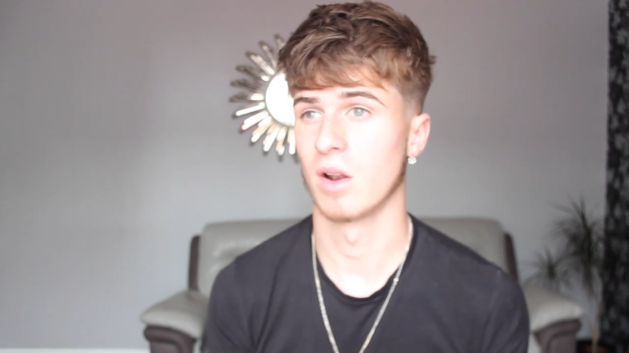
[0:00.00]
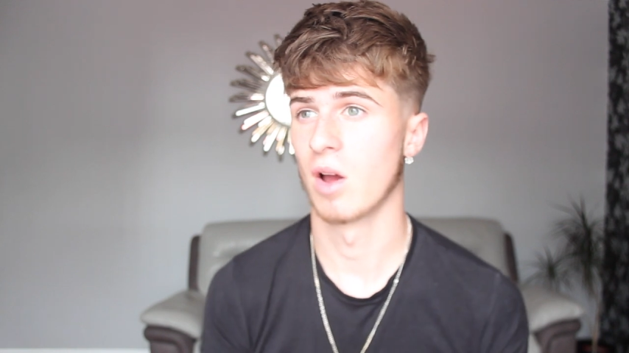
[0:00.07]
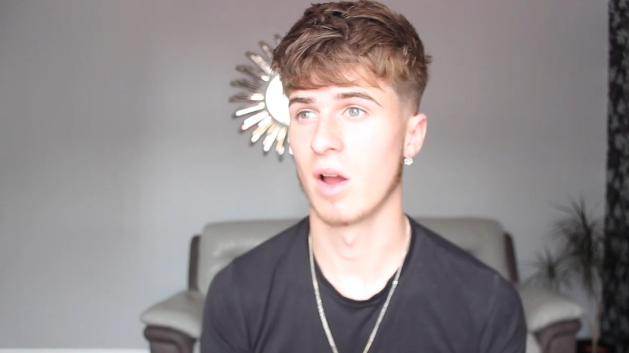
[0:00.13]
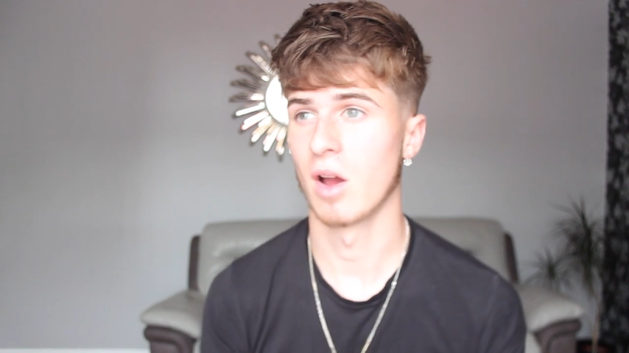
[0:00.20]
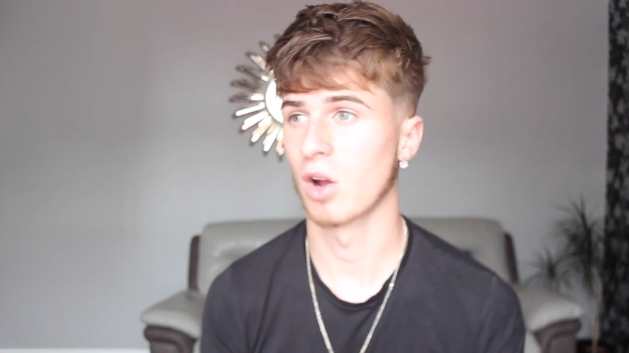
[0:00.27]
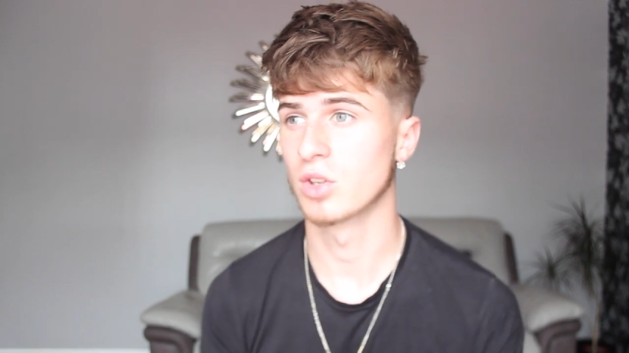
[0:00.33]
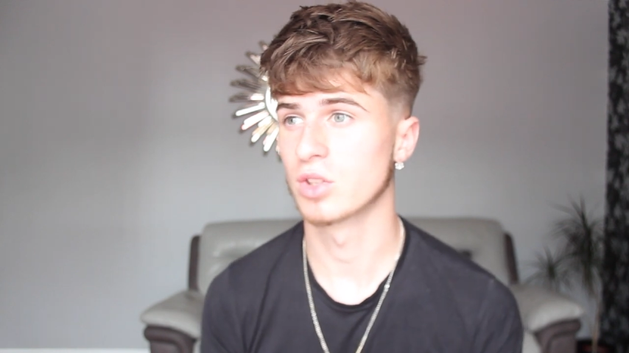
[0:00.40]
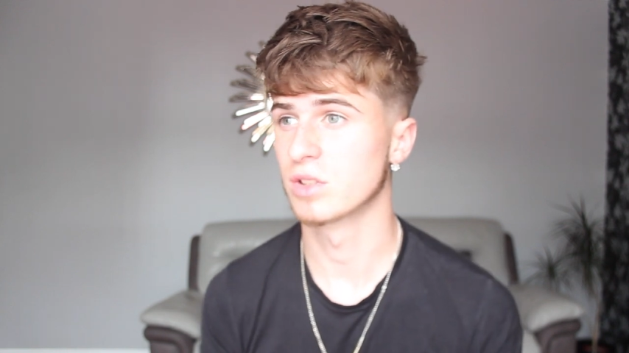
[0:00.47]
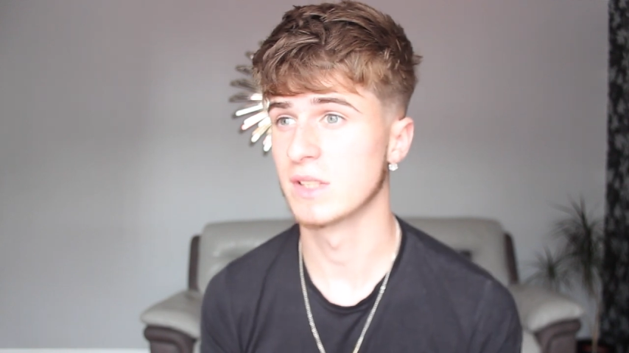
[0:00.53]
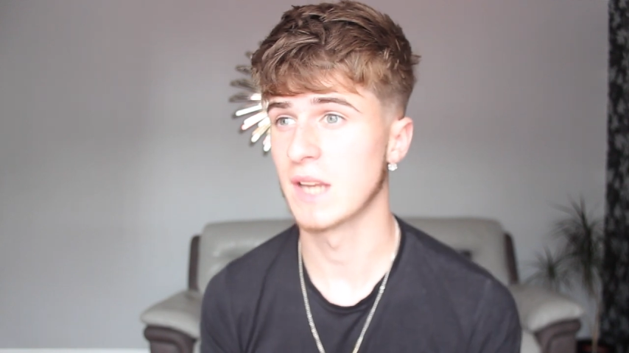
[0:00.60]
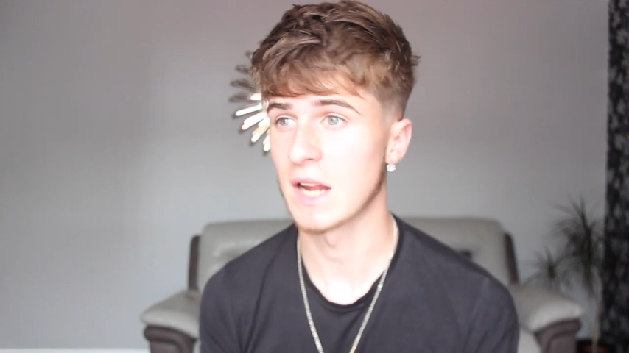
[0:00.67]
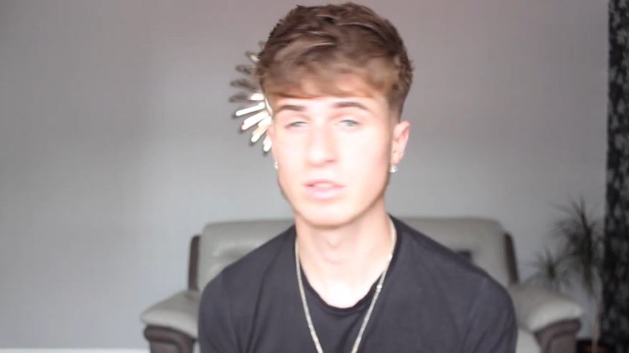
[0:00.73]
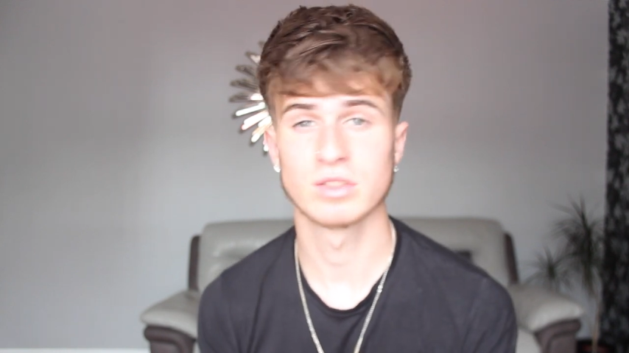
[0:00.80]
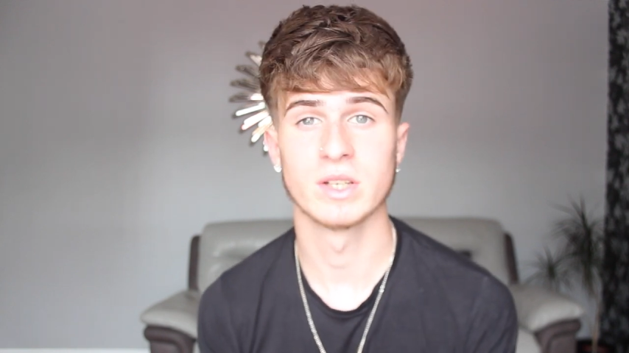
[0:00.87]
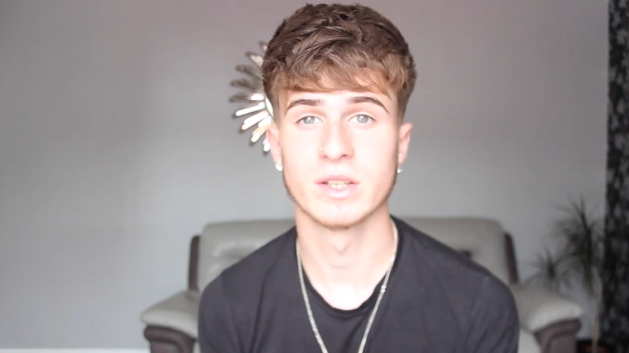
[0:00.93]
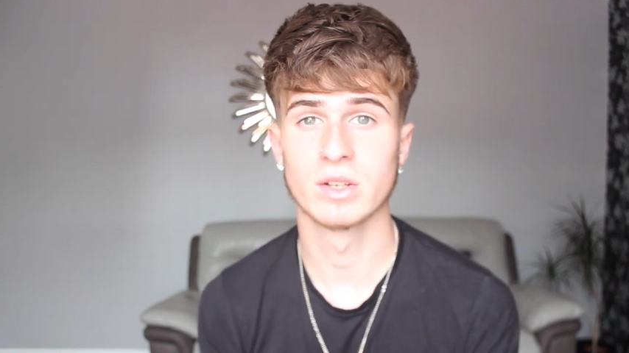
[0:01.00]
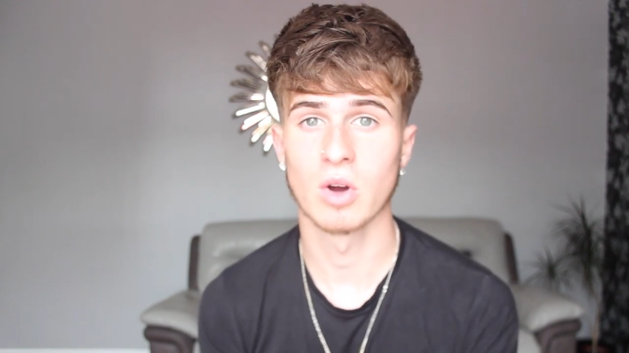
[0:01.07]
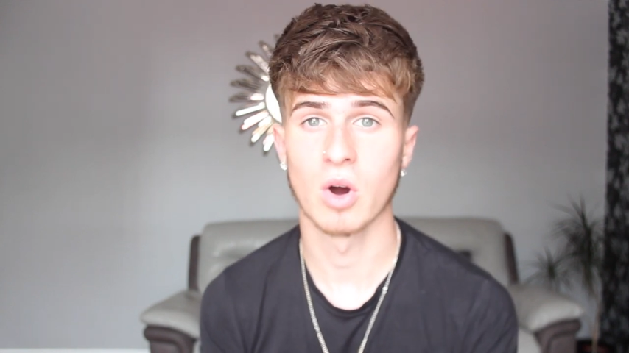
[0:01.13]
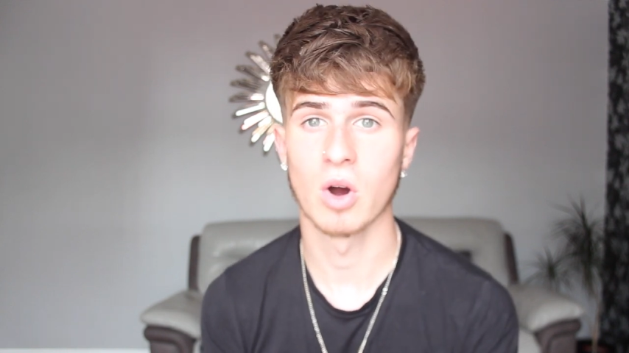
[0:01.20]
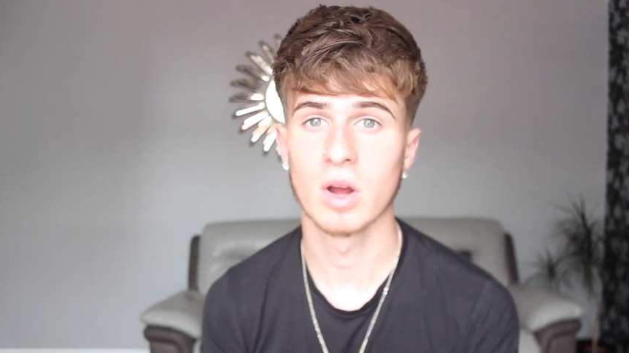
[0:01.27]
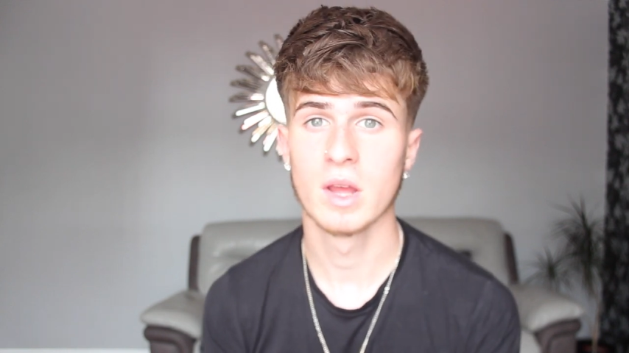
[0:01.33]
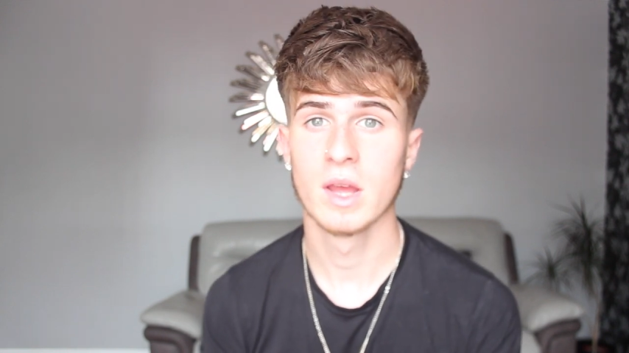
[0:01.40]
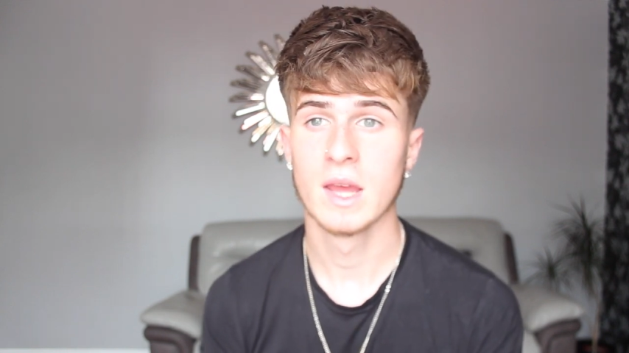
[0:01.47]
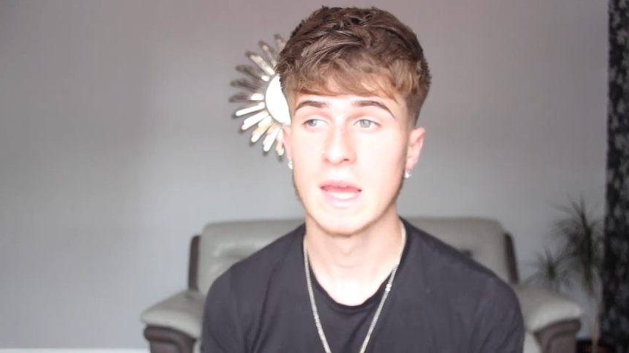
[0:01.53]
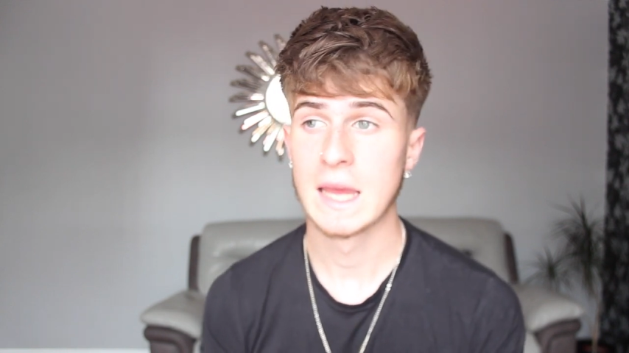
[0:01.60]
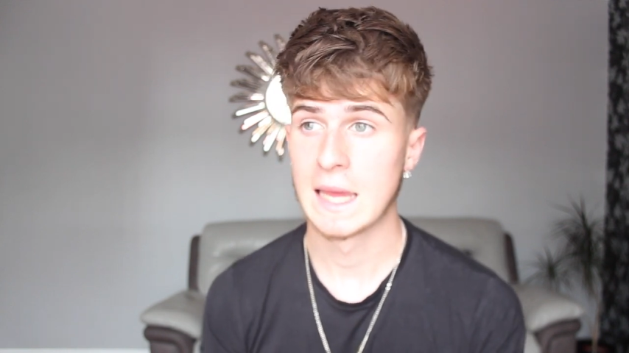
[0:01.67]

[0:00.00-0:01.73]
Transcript: Like, I just naturally got